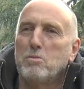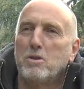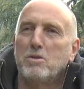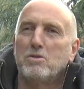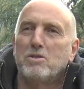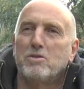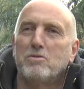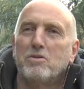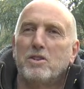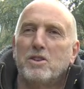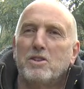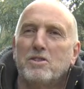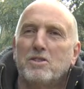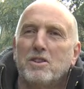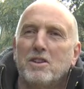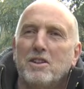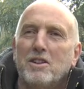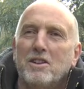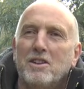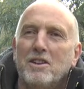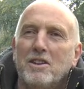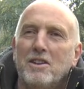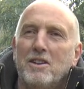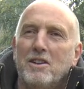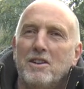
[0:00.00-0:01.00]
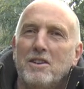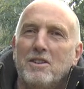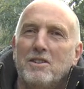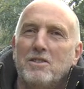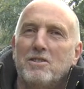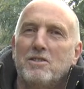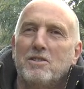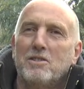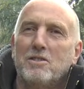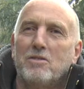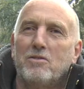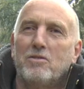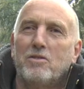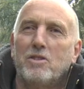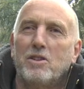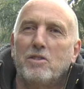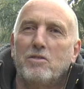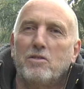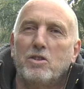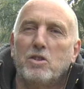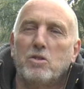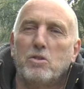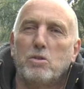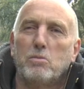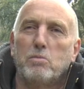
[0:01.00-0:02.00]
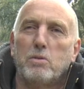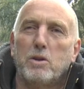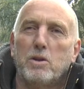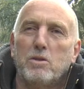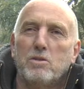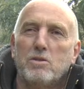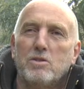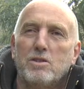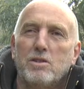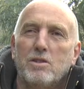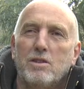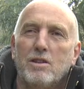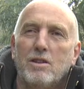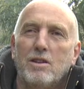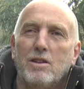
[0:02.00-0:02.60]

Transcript: motivator to, for living on a boat.